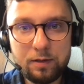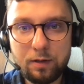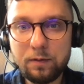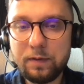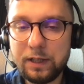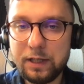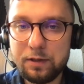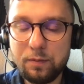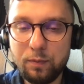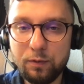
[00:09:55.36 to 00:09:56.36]
don't forget
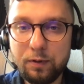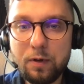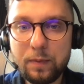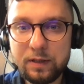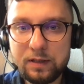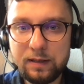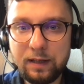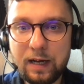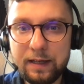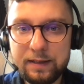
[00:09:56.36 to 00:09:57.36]
to put comments,
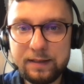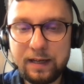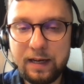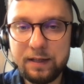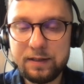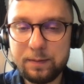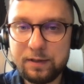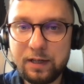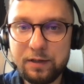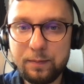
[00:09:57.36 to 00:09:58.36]
likes, and
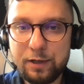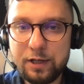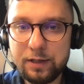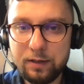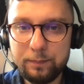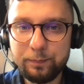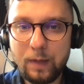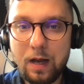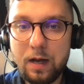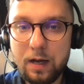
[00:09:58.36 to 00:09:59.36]
subscribe to my channel.
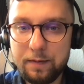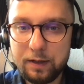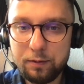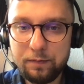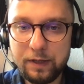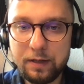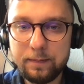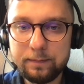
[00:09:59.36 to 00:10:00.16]
Have a good week.